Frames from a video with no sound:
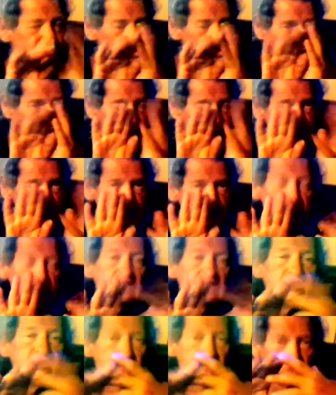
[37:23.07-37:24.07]
a little
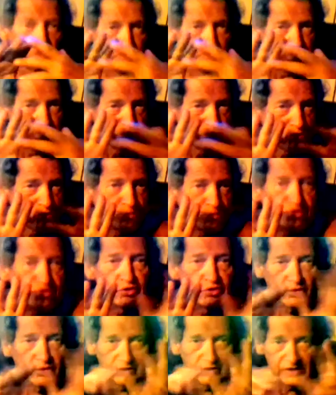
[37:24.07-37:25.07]
bit more
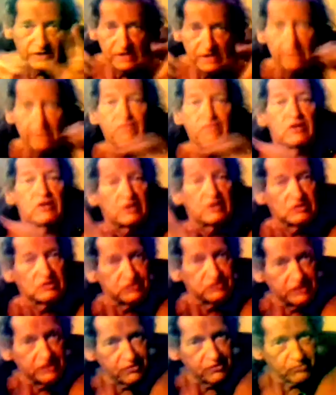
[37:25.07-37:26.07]
maturity,
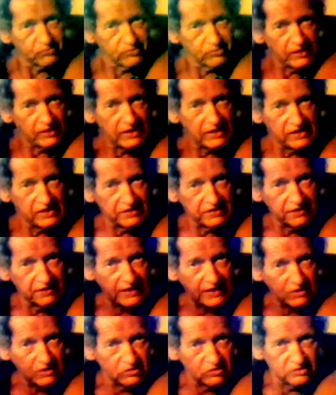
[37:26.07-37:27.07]
see through that into
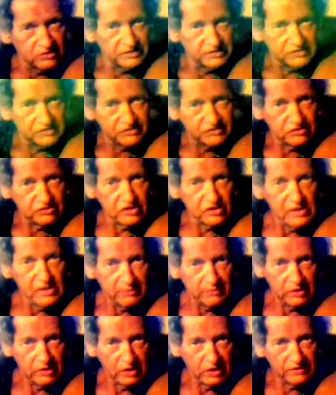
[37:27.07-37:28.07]
that little distance,
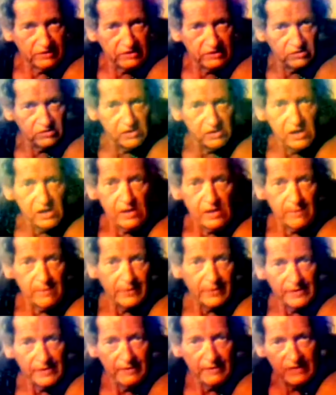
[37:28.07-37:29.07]
beyond that little hump,
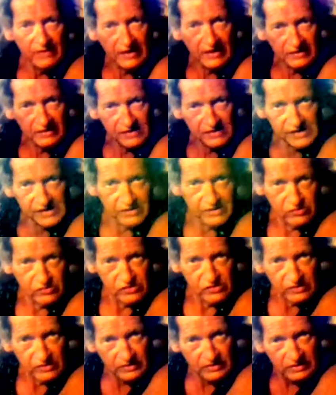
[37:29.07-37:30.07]
and get
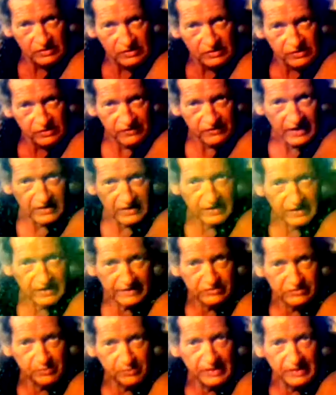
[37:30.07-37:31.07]
that
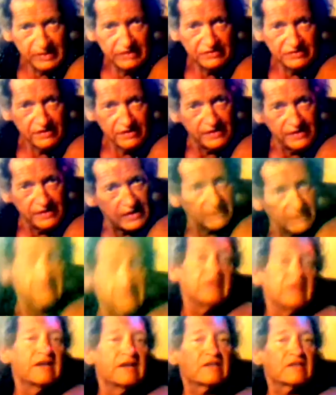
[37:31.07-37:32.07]
next piece of thing,
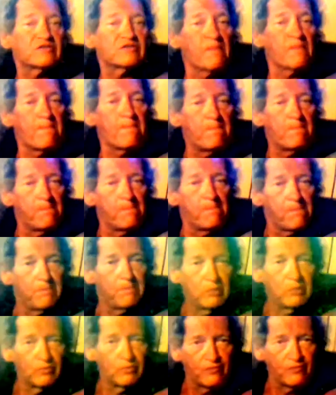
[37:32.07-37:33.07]
that next
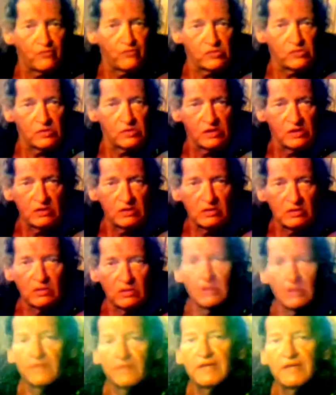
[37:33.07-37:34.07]
beautiful
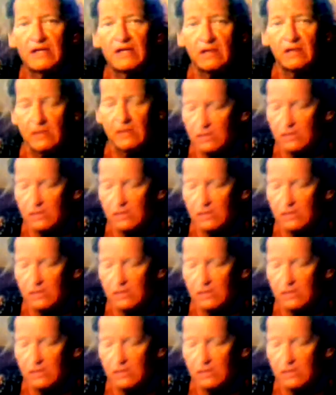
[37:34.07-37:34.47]
thing.